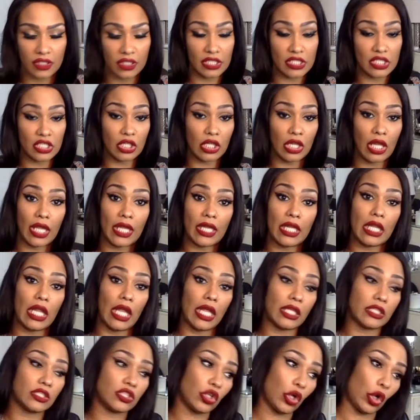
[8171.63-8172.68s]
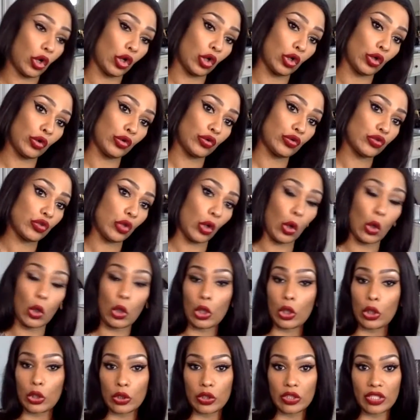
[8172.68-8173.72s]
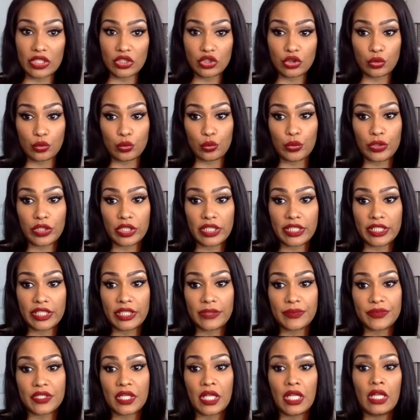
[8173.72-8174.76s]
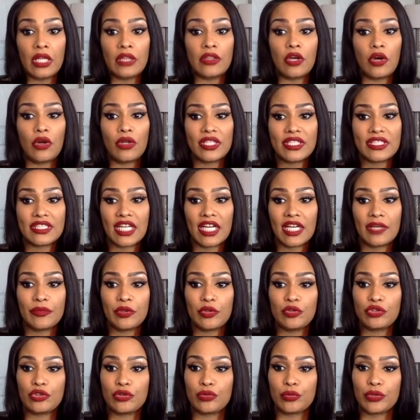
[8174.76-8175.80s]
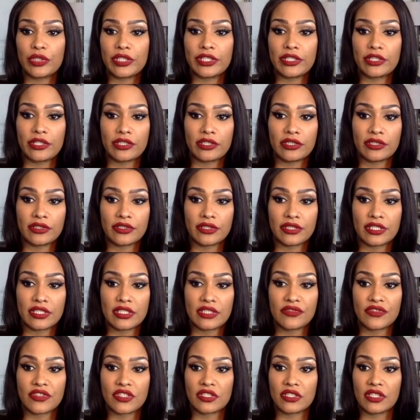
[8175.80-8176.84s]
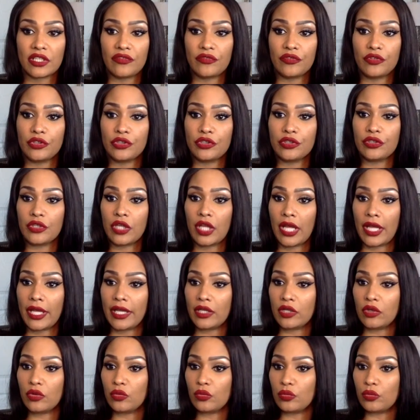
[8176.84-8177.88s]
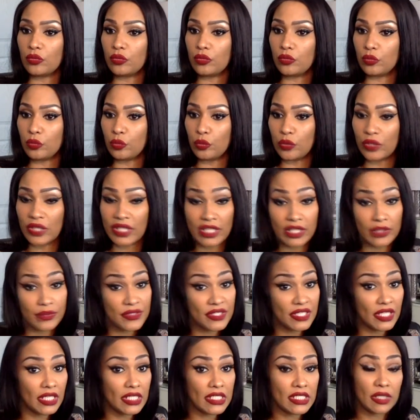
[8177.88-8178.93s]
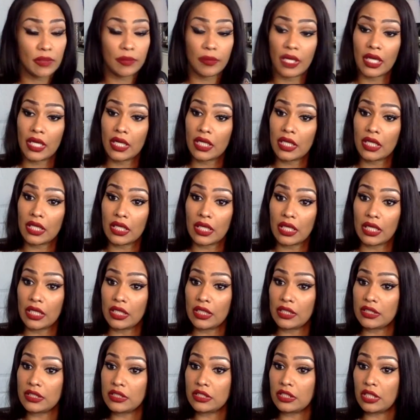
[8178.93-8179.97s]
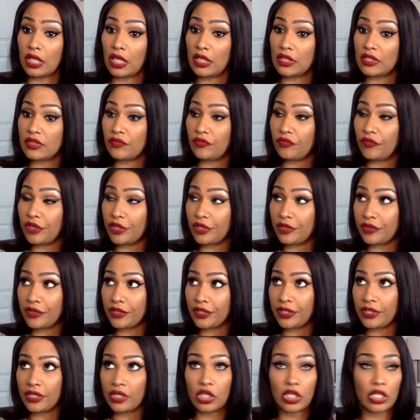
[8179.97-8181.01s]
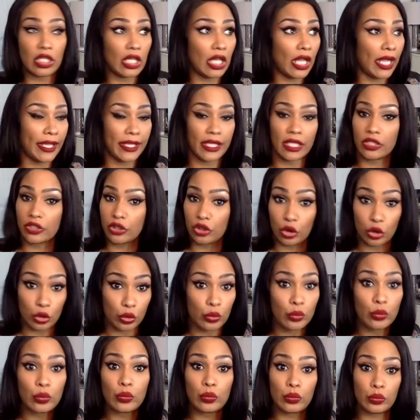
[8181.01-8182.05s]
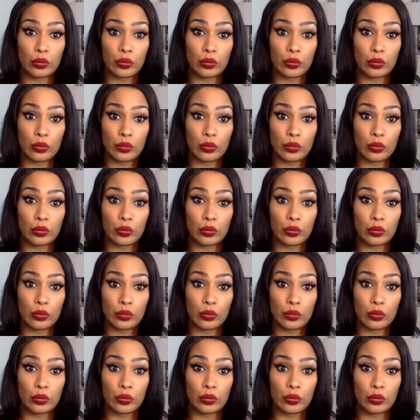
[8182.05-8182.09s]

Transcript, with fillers: It's unladylike to curse, darling, unless you're really up. The only time you should really curse is if you're like really upset at somebody and it's very unlike you.